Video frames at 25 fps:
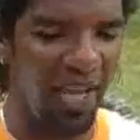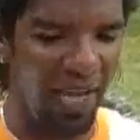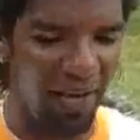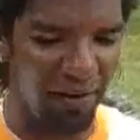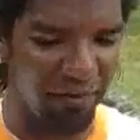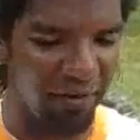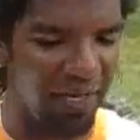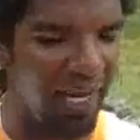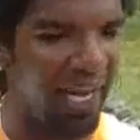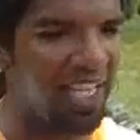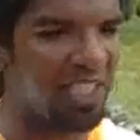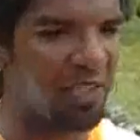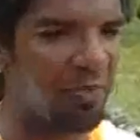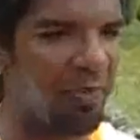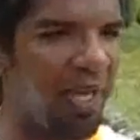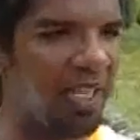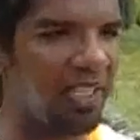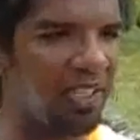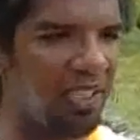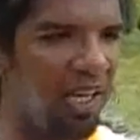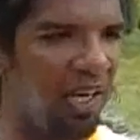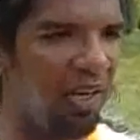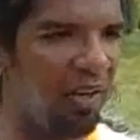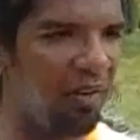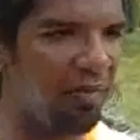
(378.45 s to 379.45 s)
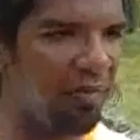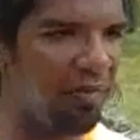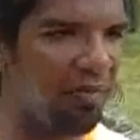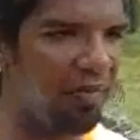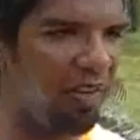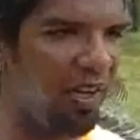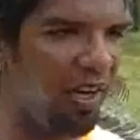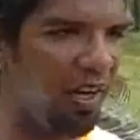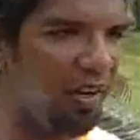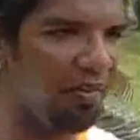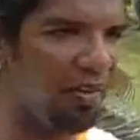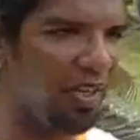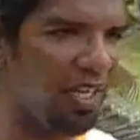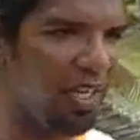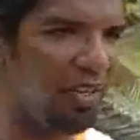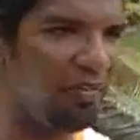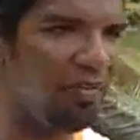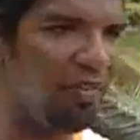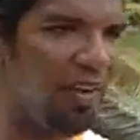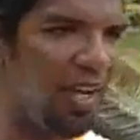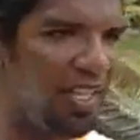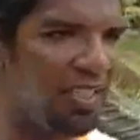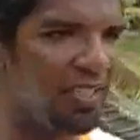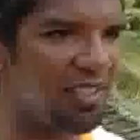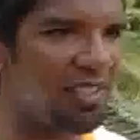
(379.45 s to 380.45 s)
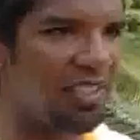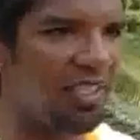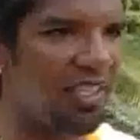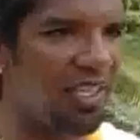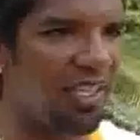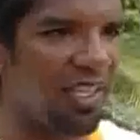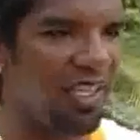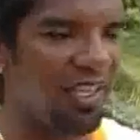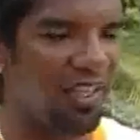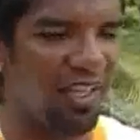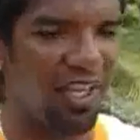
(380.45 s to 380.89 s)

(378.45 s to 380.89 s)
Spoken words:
Every aspect of an event,